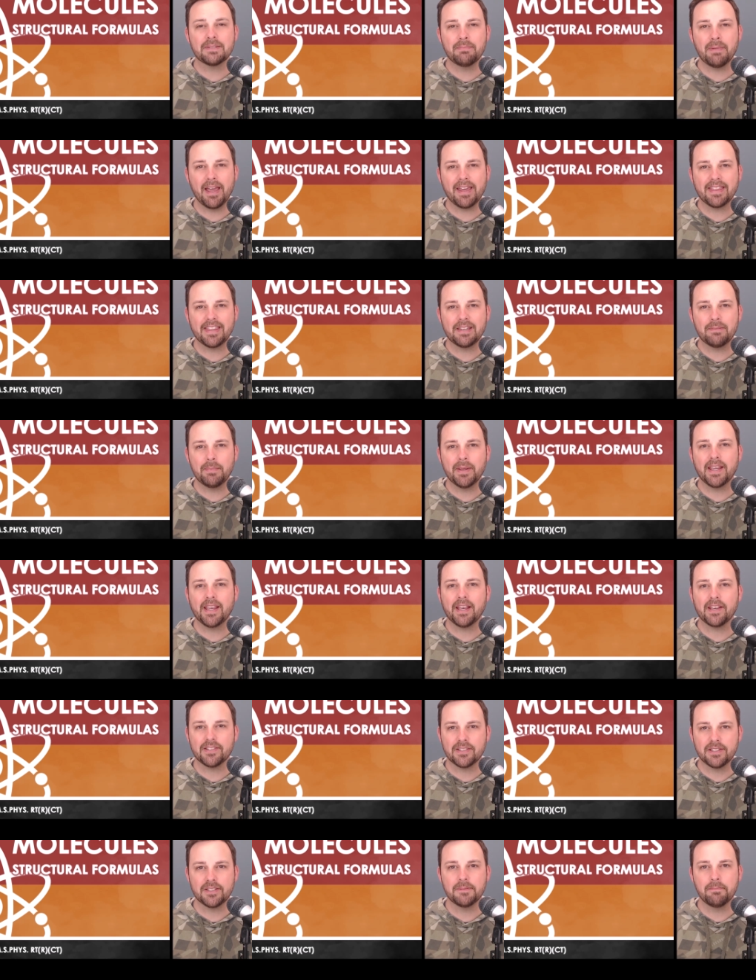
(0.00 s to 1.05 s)
method
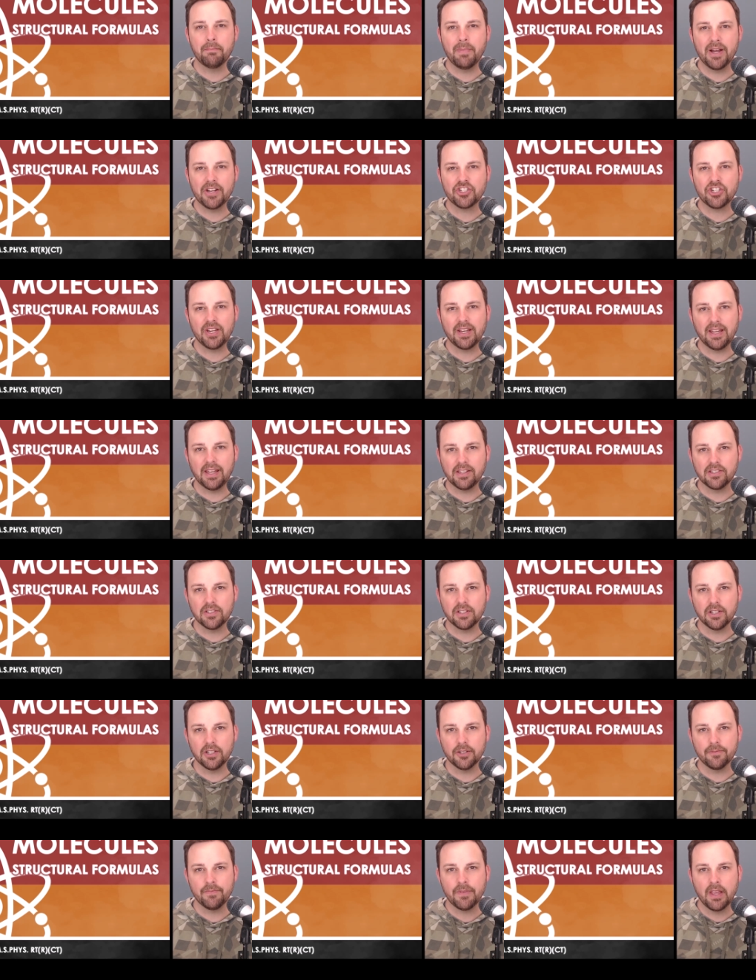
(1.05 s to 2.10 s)
because it's much
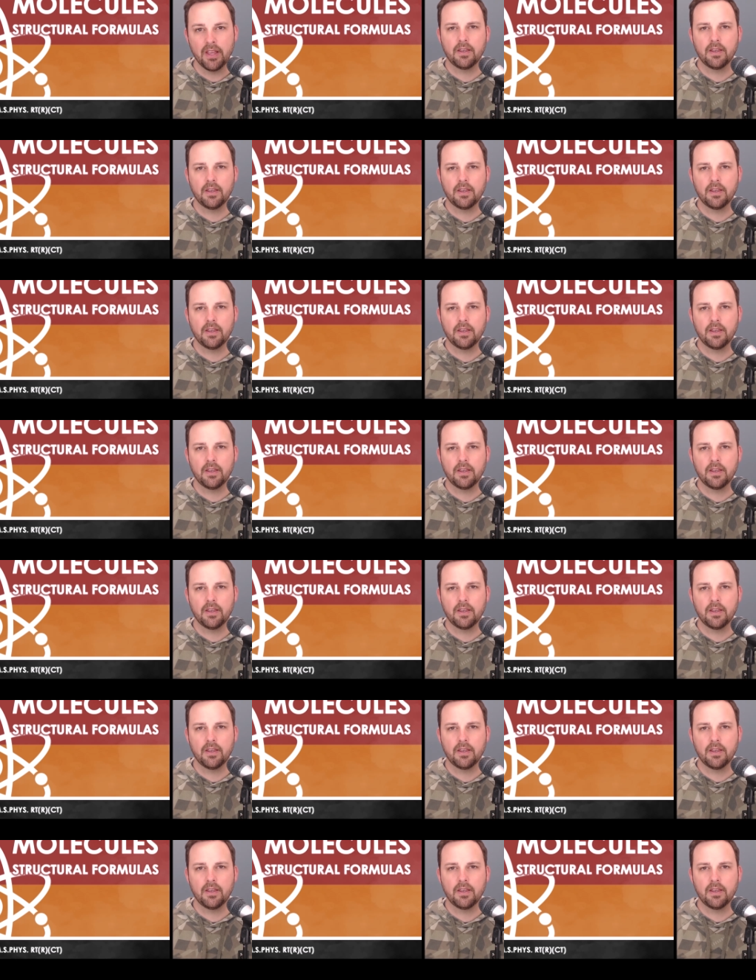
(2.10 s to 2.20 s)
easier.